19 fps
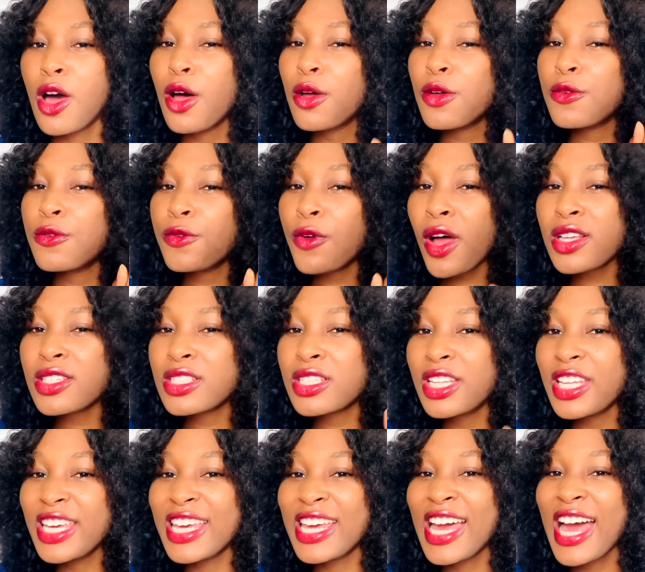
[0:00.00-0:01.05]
Firstly,
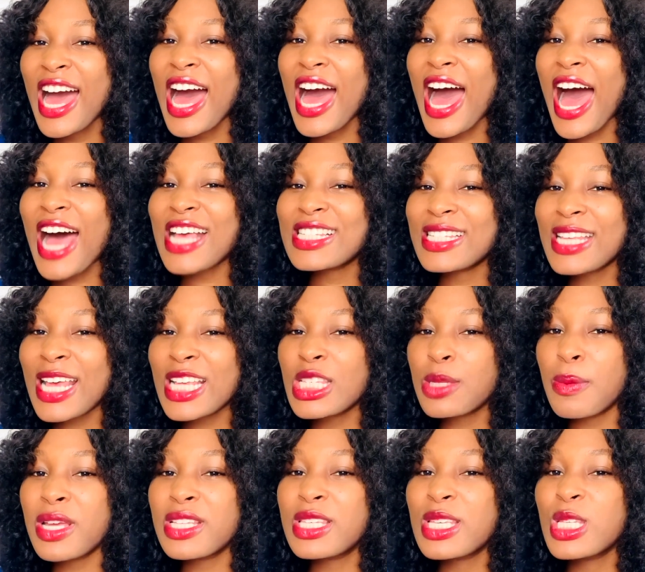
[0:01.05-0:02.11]
assessment
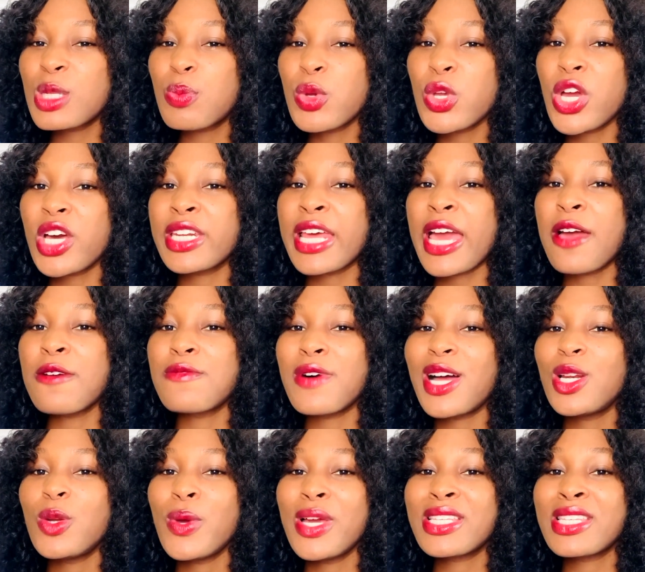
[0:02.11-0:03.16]
is beyond
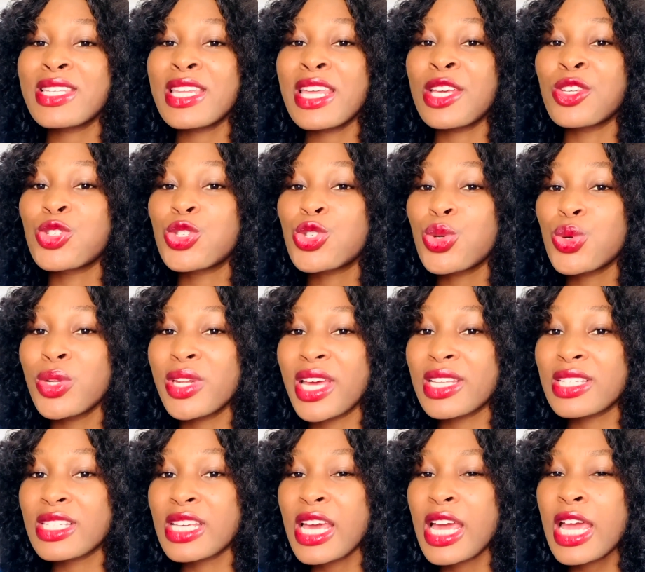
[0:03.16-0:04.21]
evaluating a student.
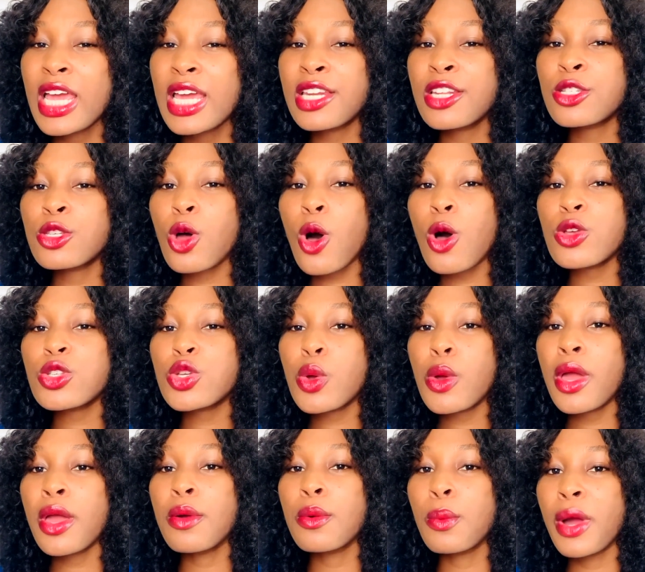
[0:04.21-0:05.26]
It is also a
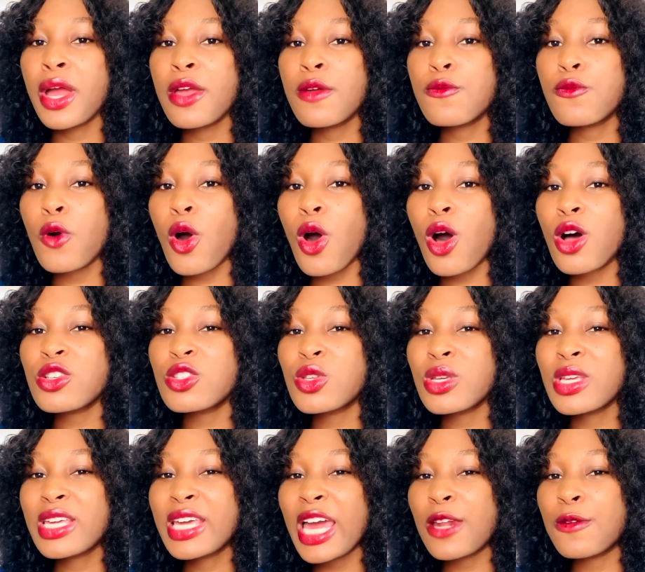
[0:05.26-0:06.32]
way for us to
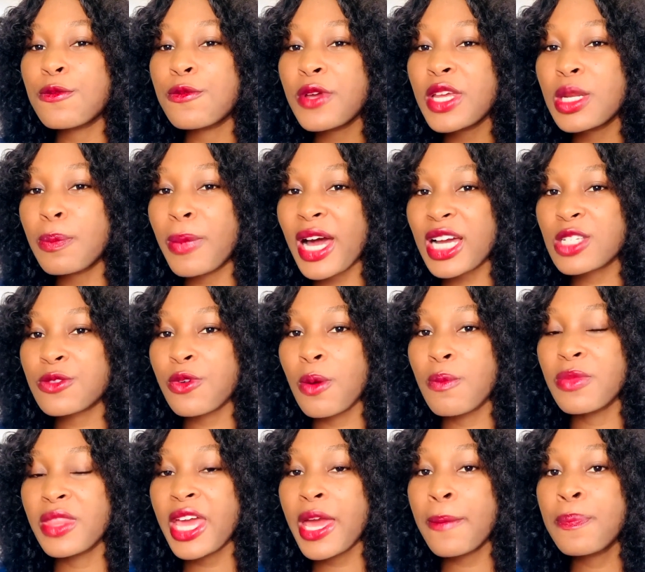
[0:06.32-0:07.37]
get feedbacks from
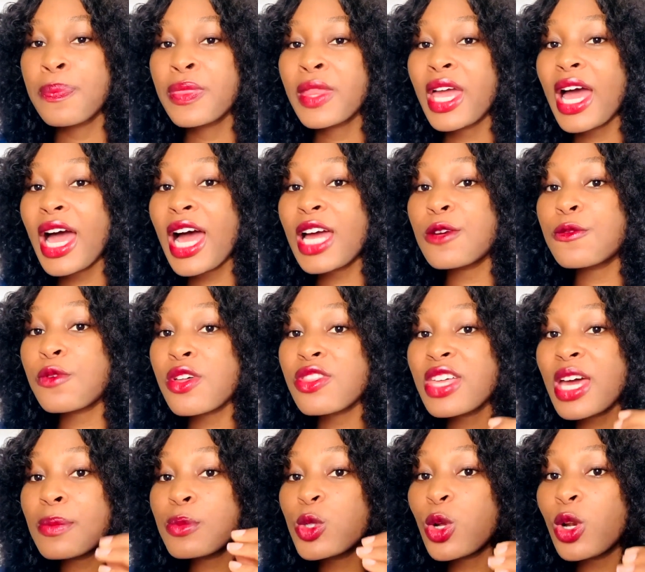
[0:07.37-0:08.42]
them and for them
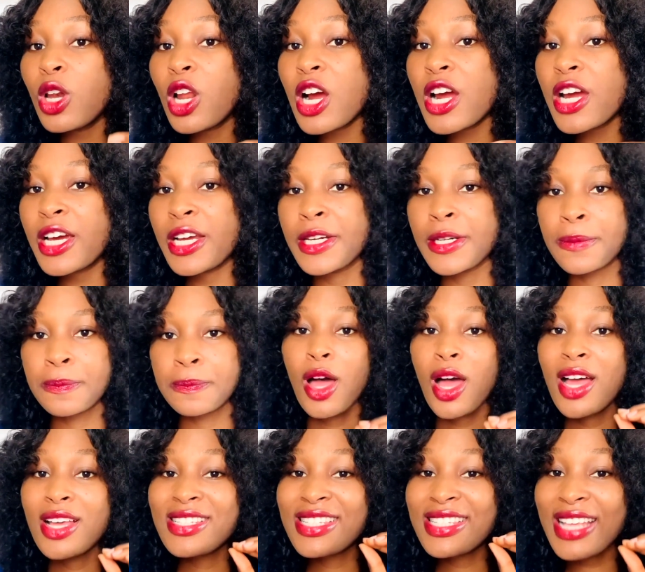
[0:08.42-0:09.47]
to learn.
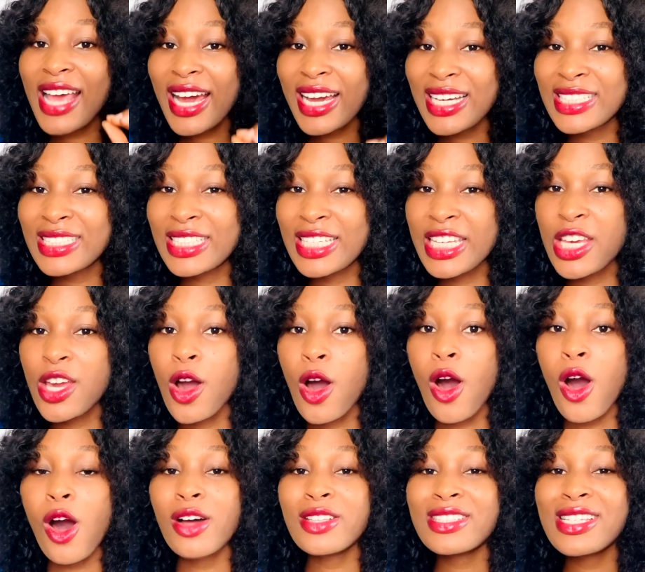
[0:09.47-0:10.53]
Secondly,
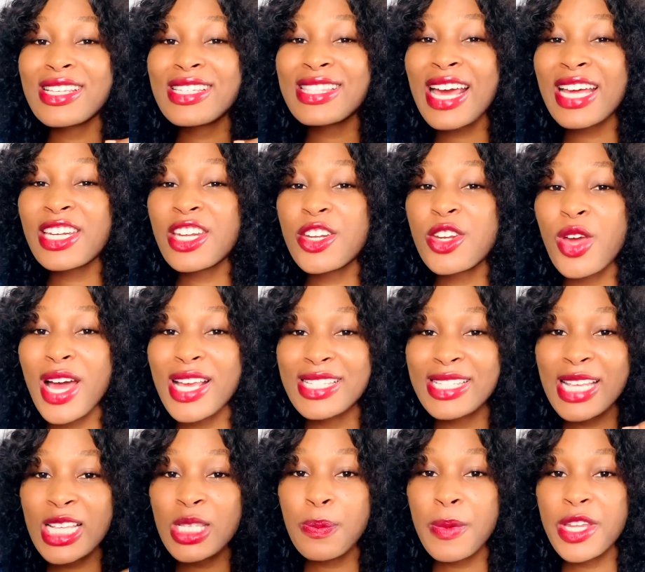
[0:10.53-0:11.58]
understanding your
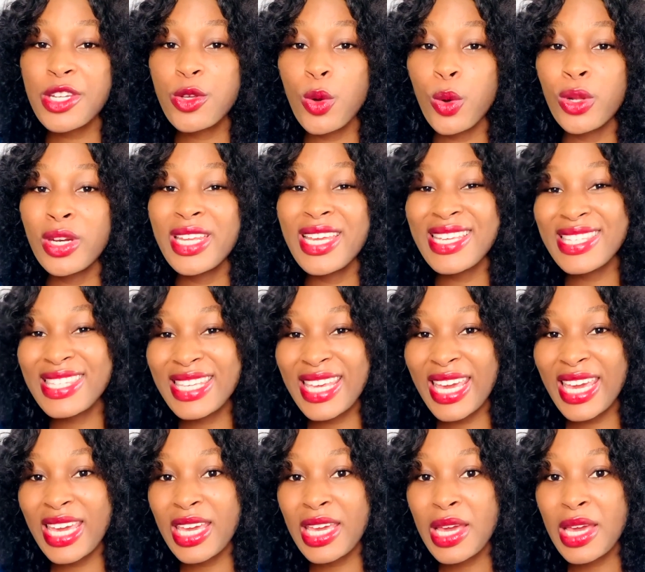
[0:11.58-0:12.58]
assessment goal is key.